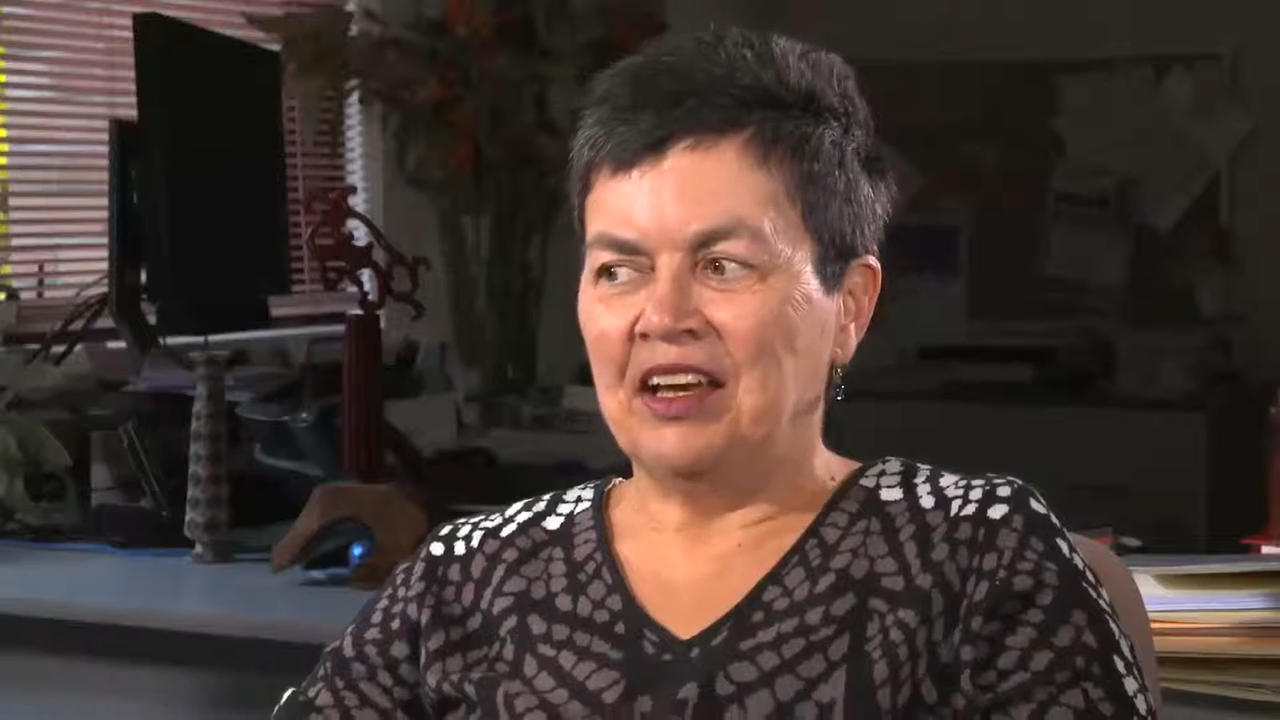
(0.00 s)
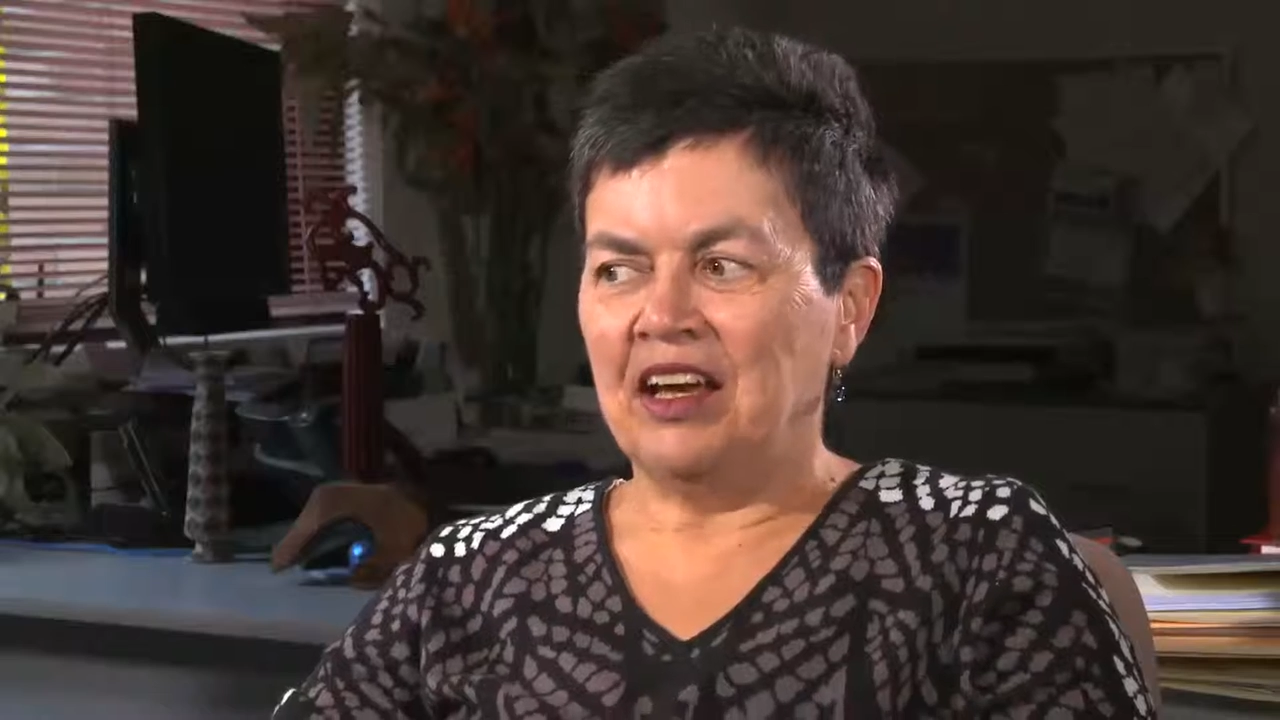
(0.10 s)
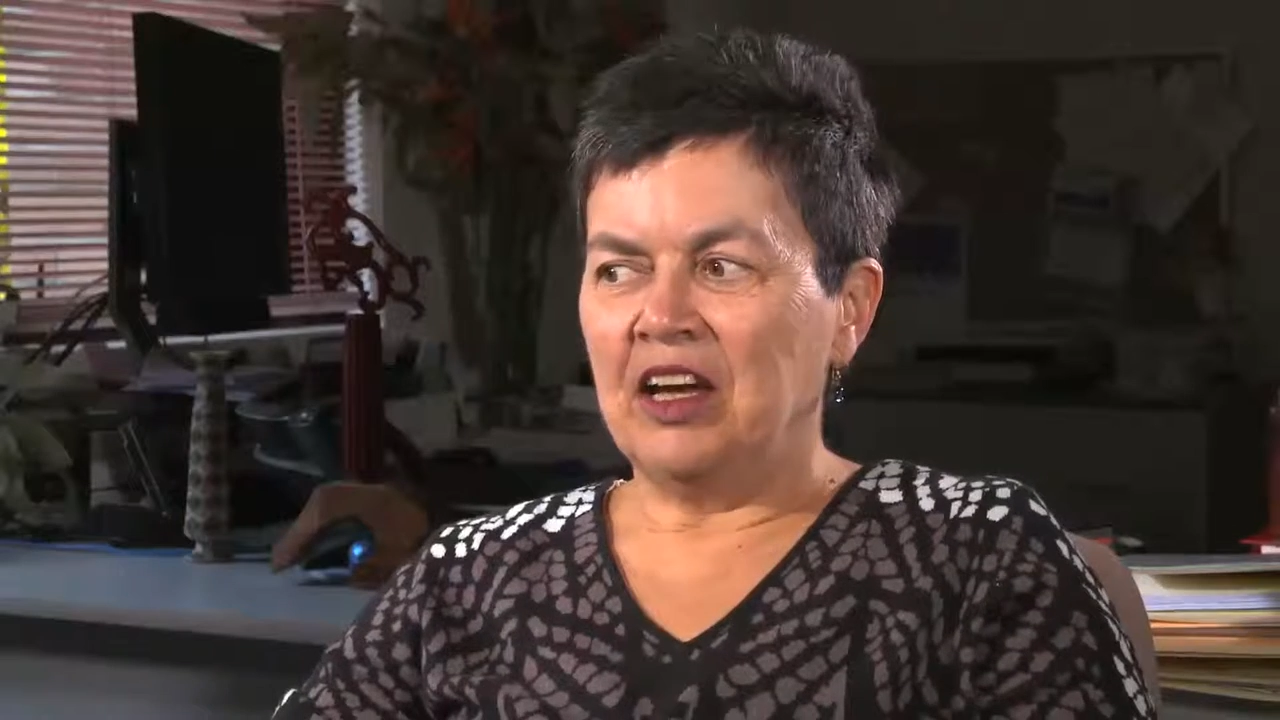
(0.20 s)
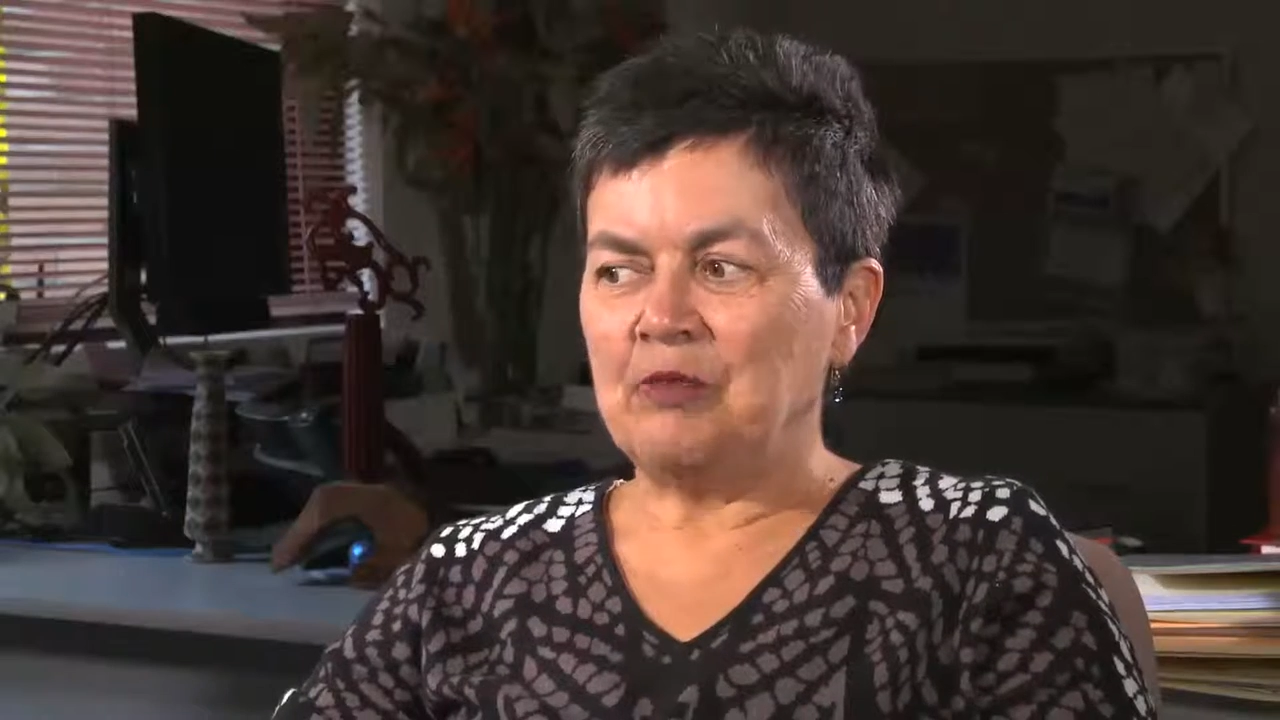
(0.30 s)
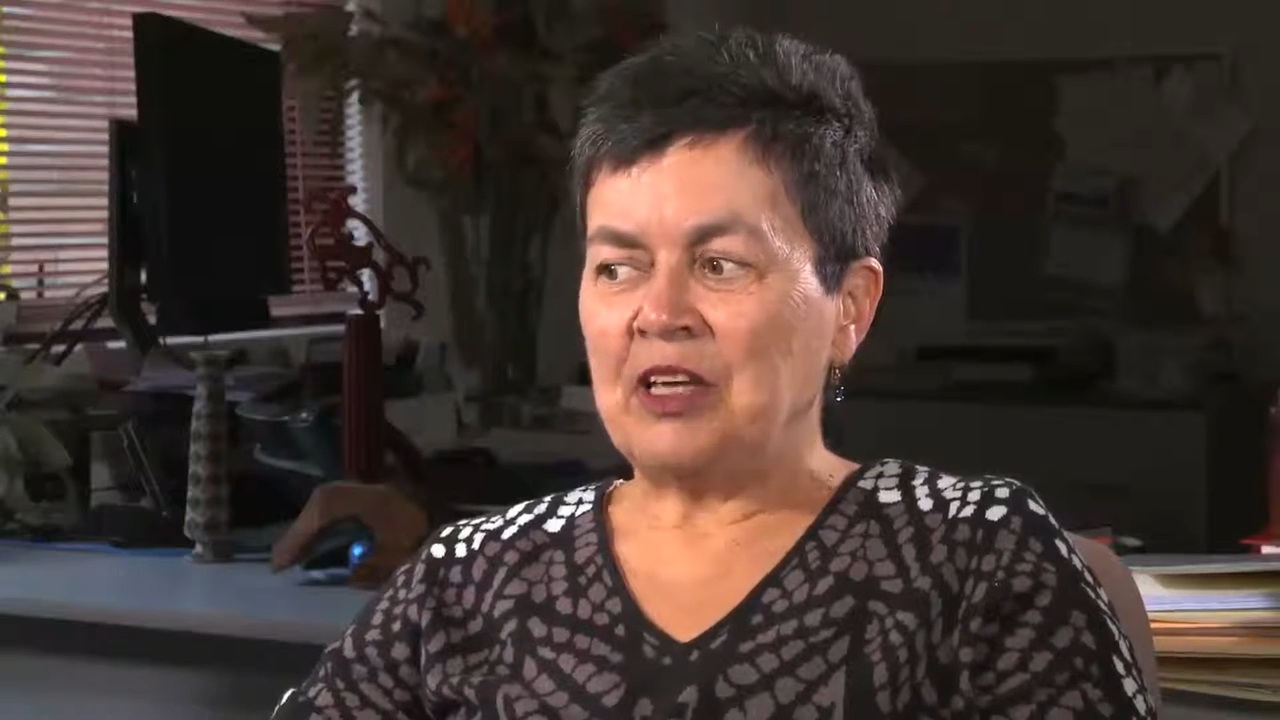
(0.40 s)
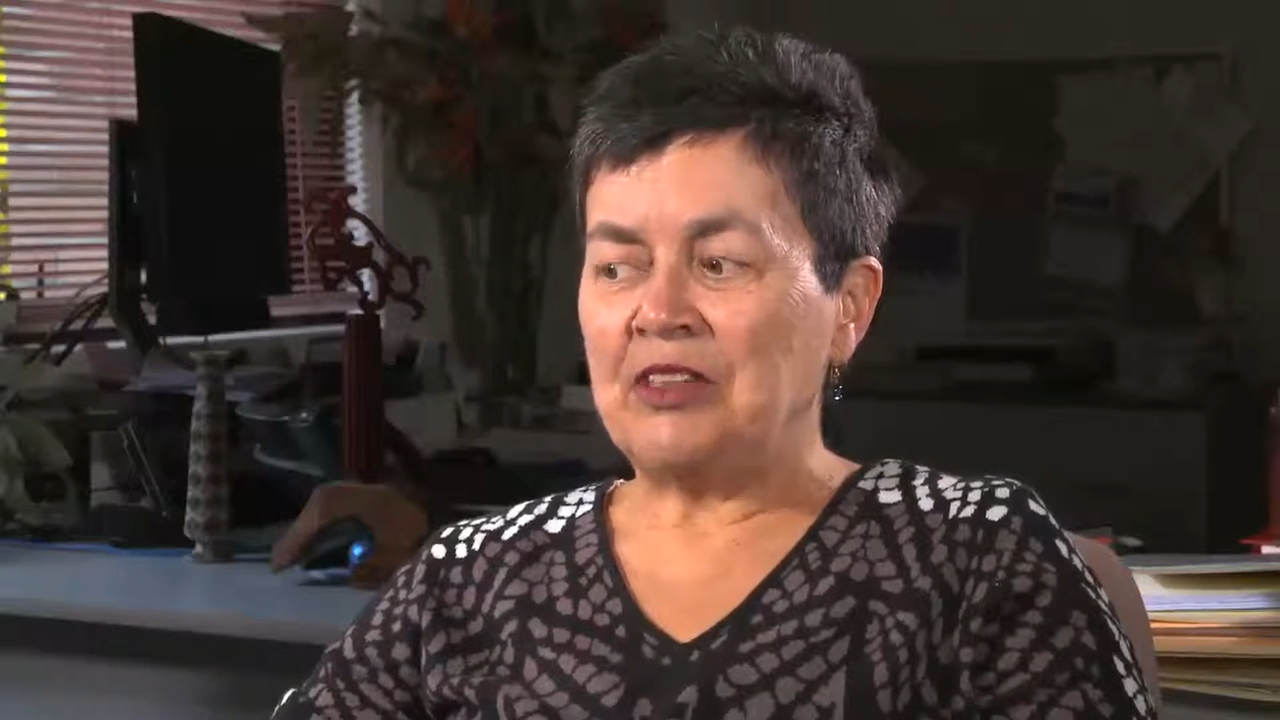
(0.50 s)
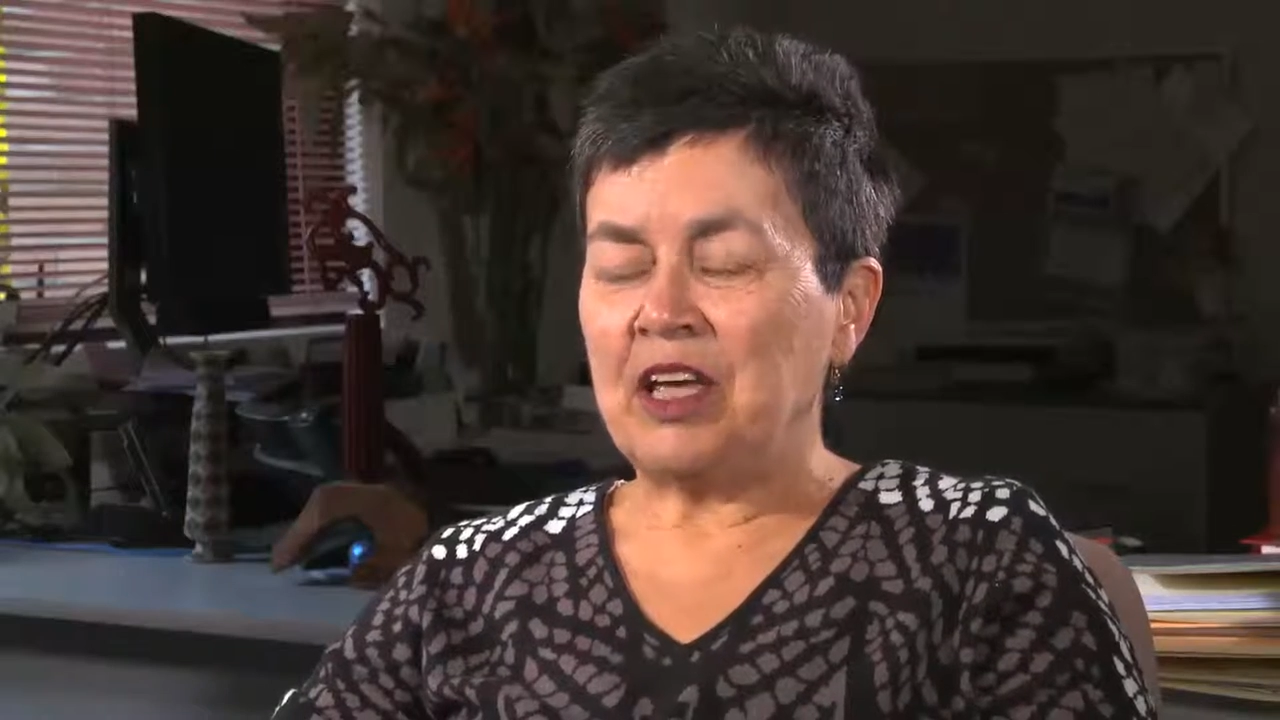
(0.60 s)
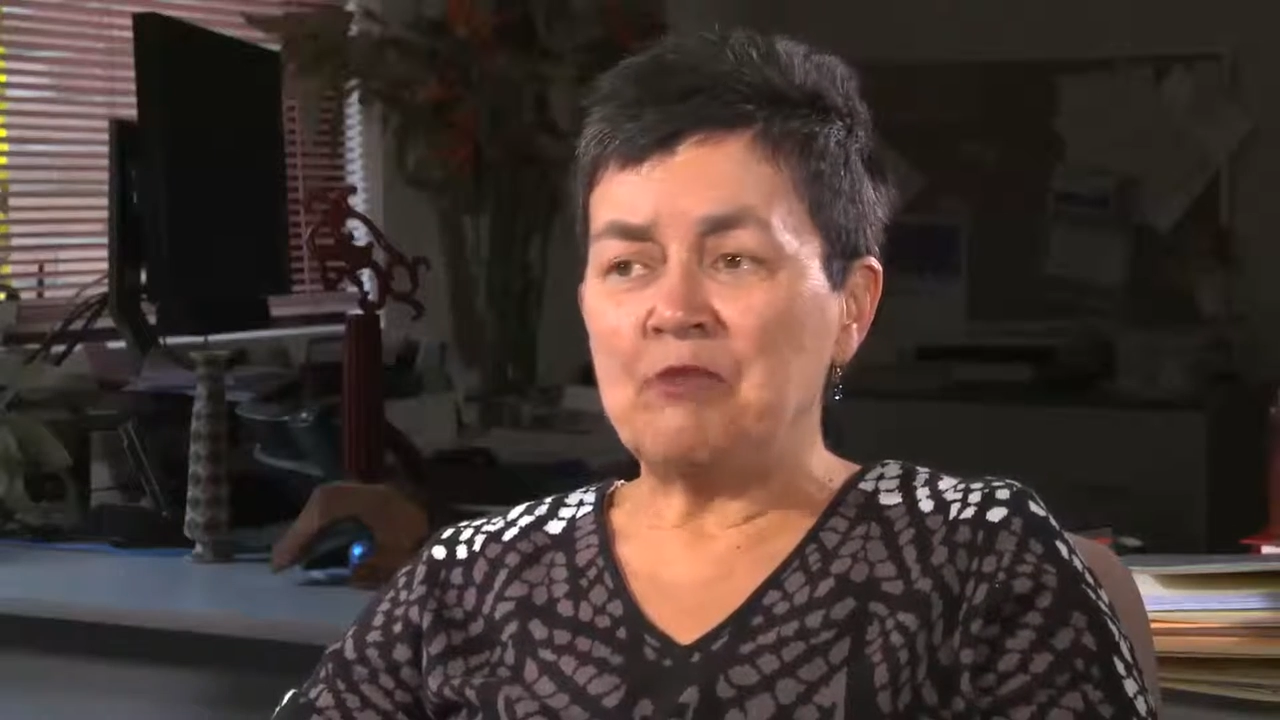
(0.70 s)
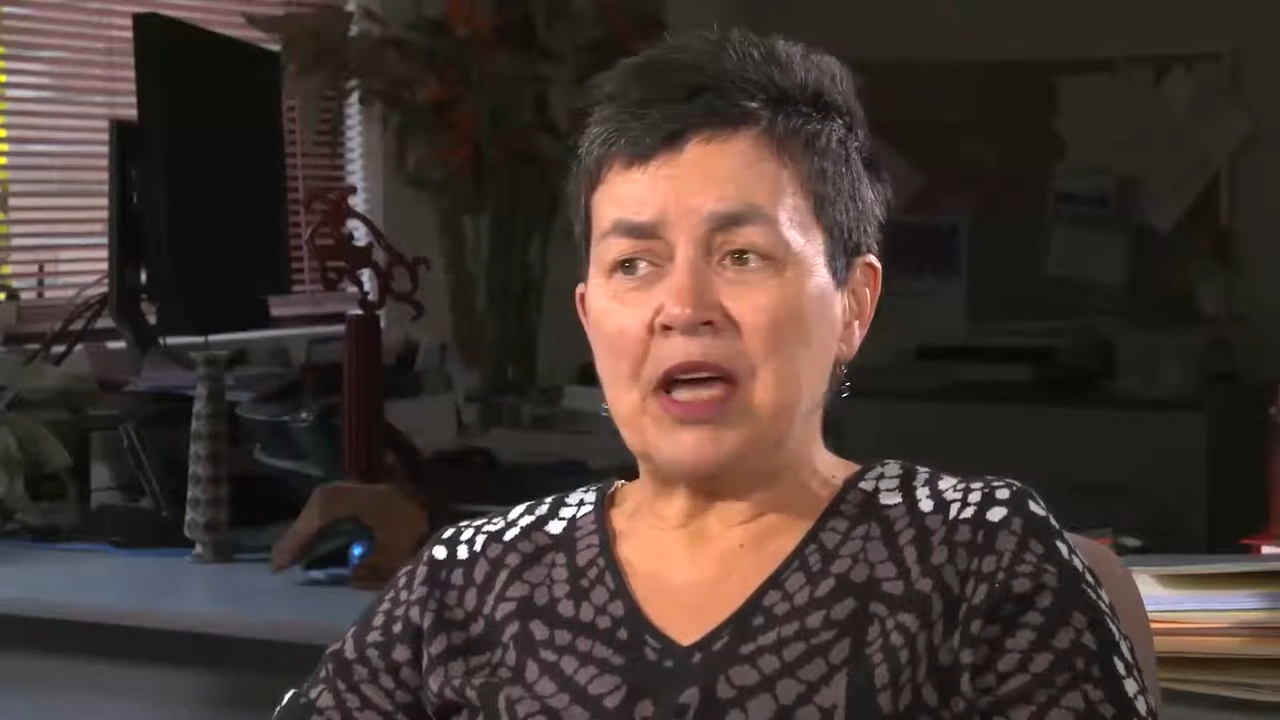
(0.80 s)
And they